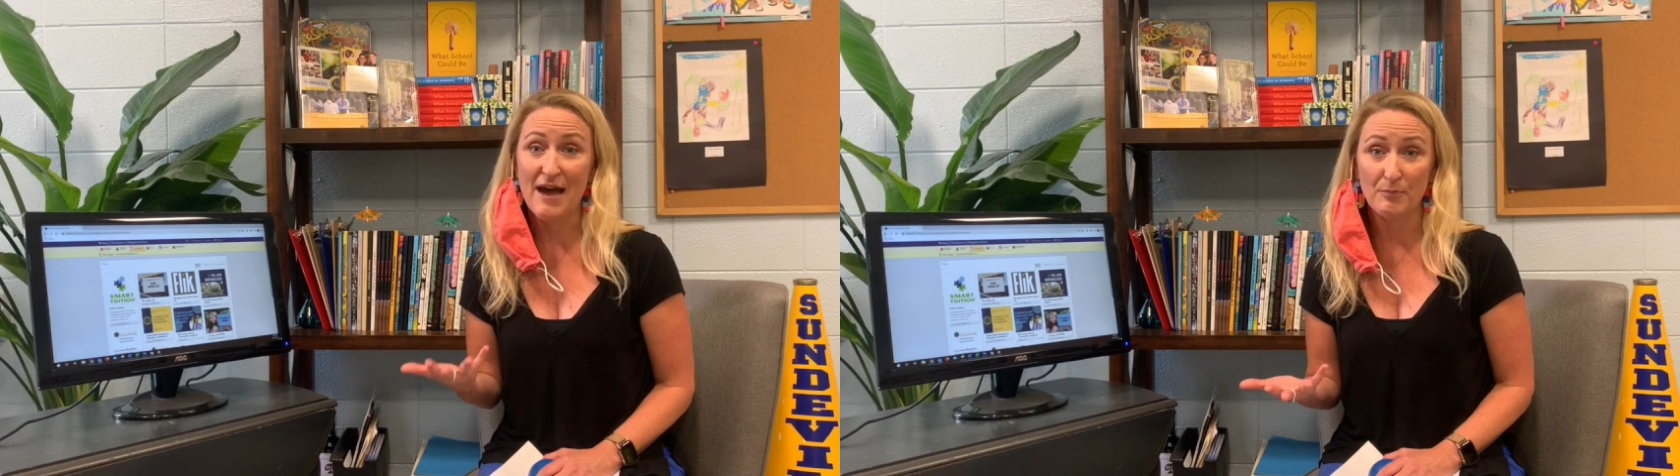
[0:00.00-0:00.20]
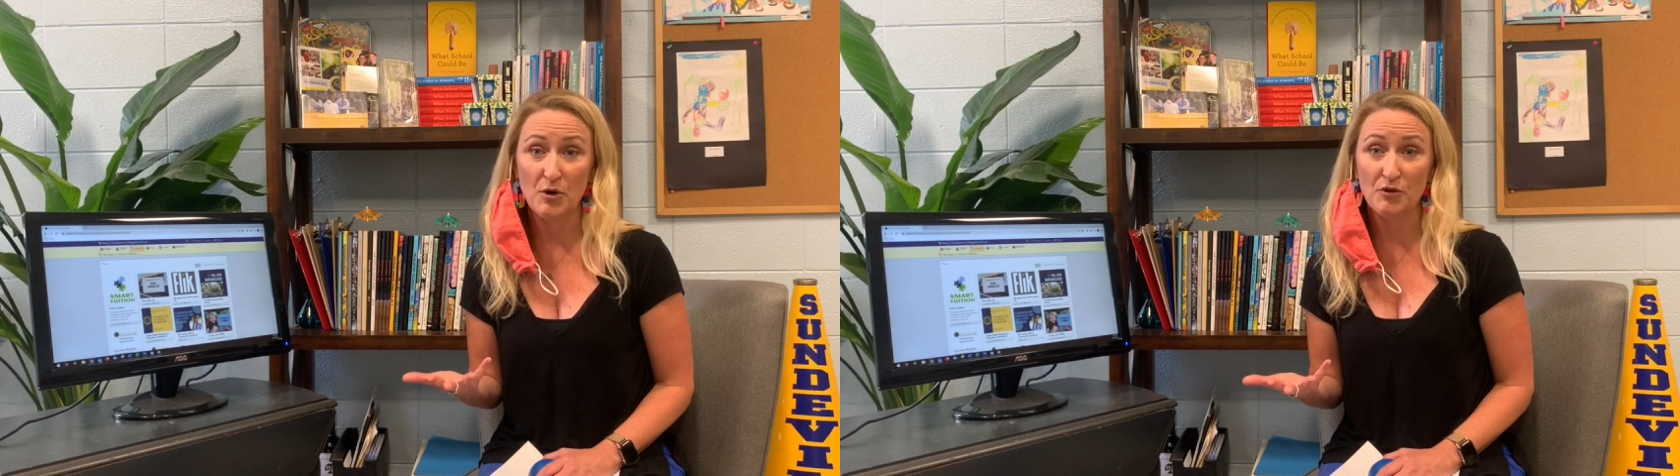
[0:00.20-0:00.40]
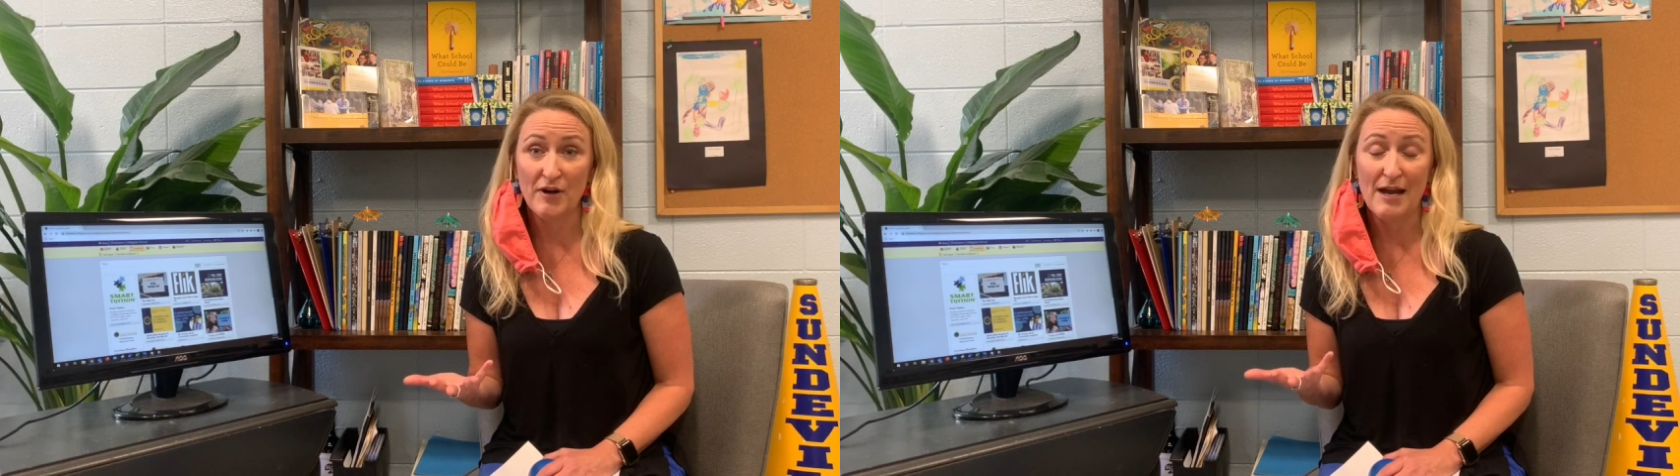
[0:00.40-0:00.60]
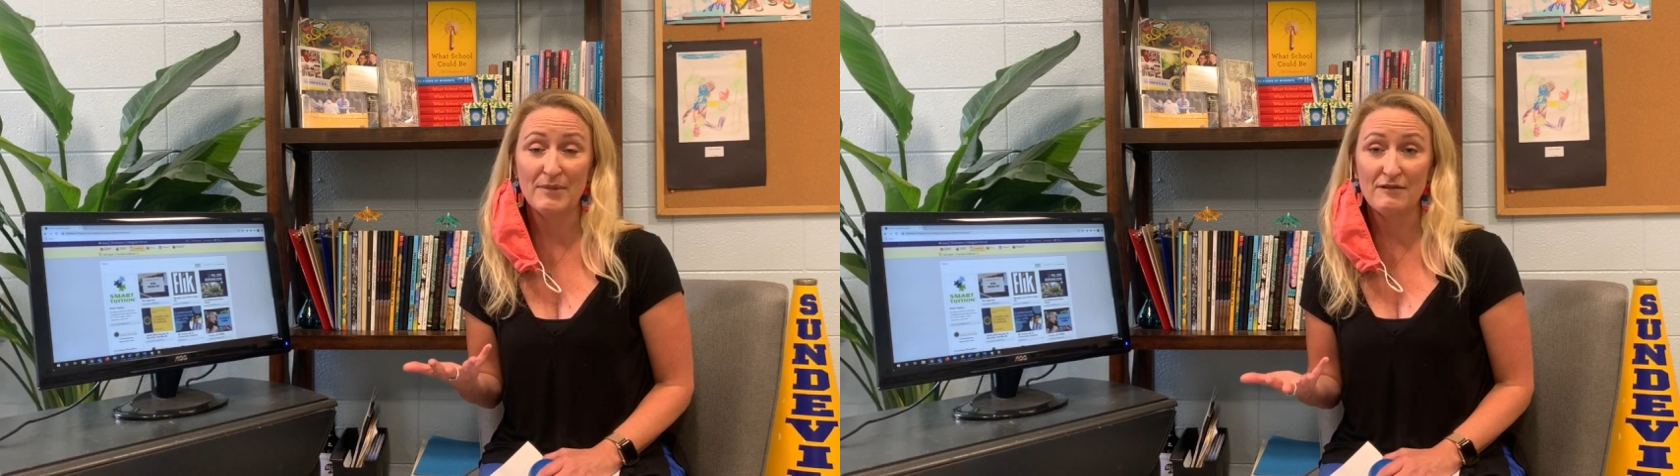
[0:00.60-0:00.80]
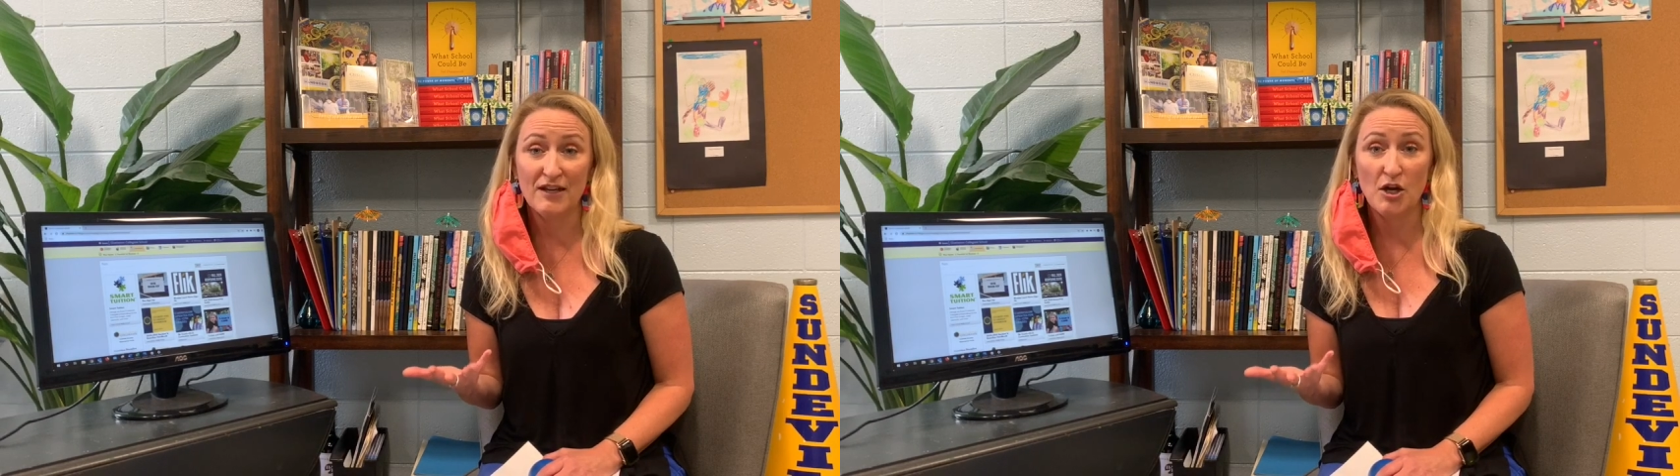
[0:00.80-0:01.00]
that program
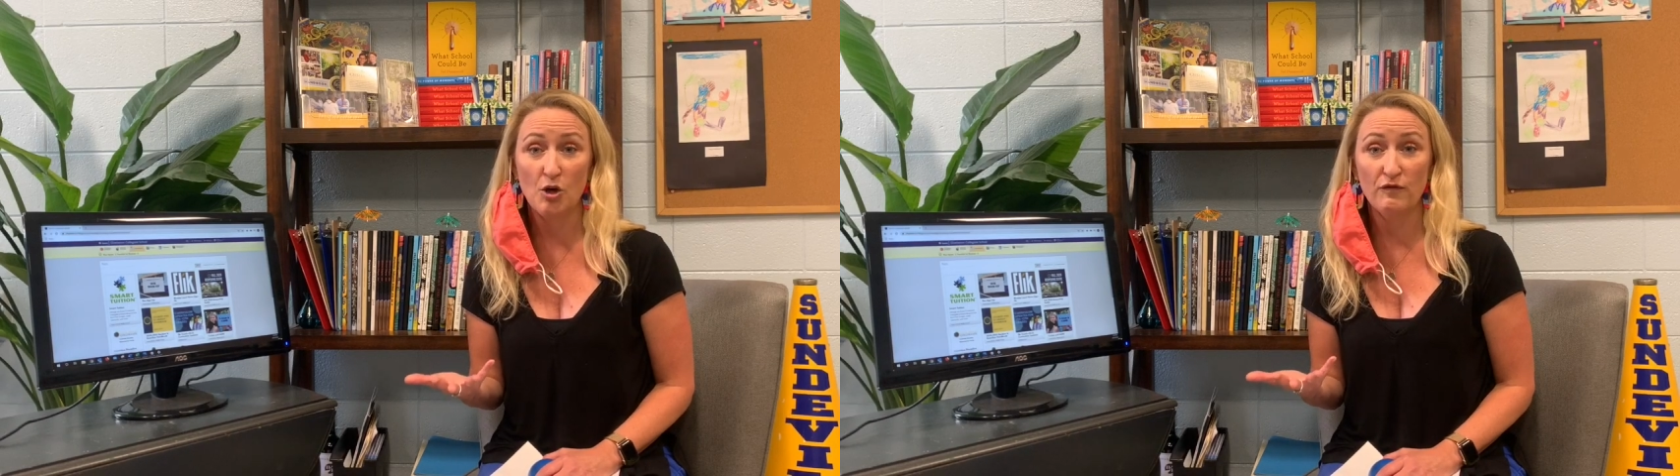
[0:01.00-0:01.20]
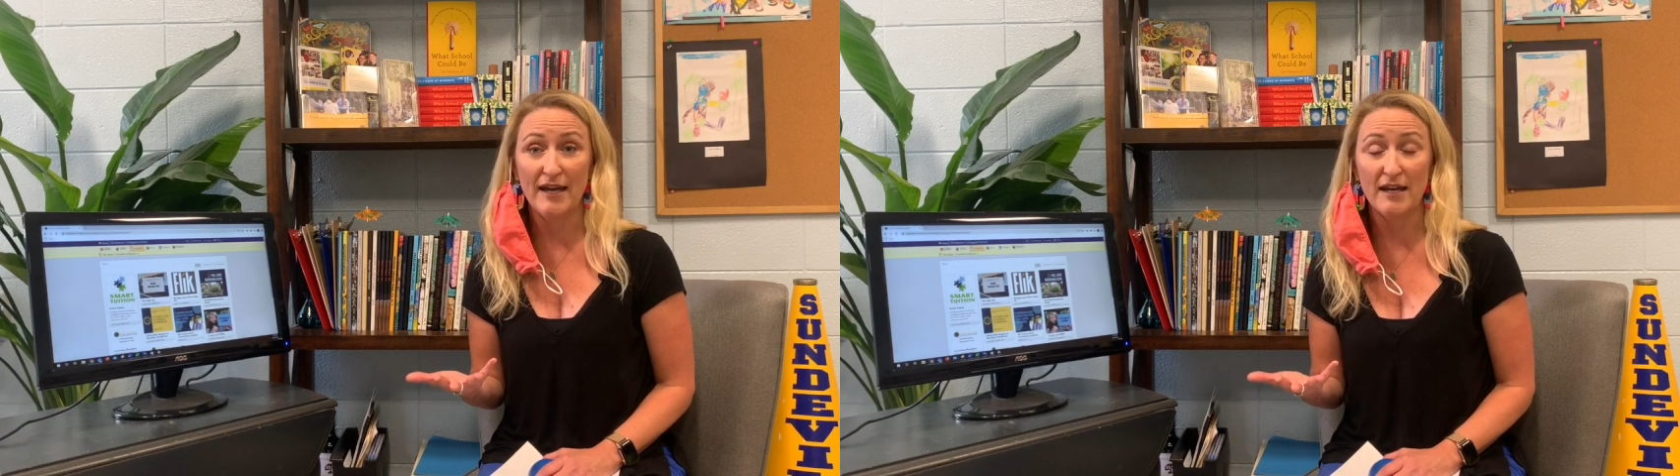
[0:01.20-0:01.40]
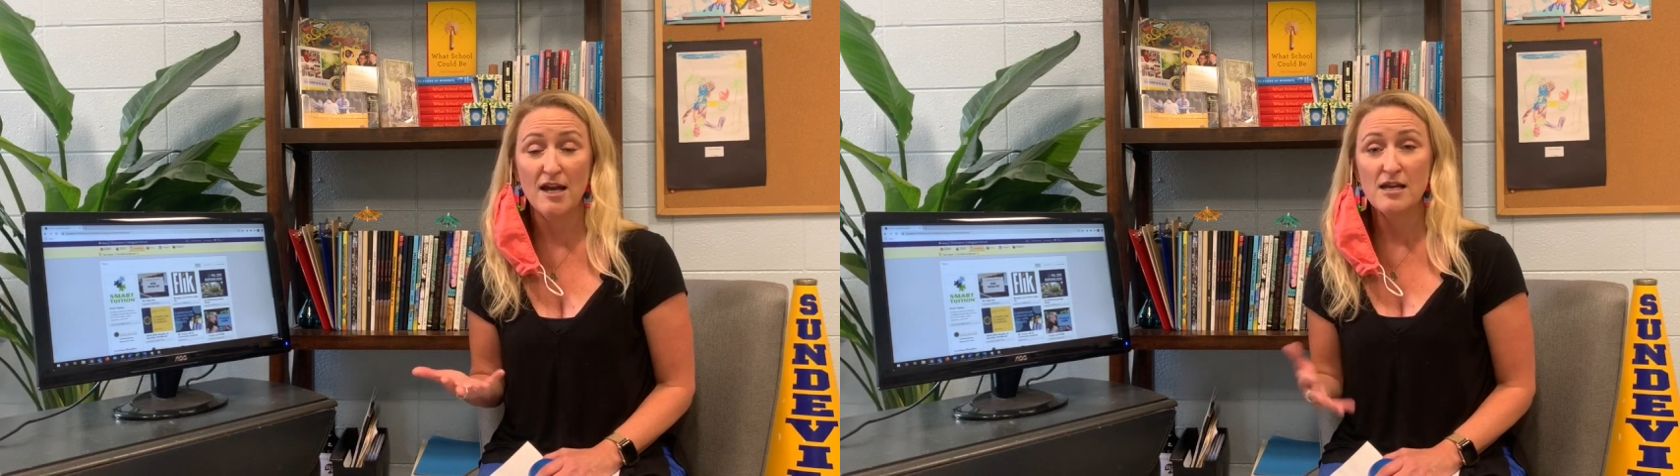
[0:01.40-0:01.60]
given COVID.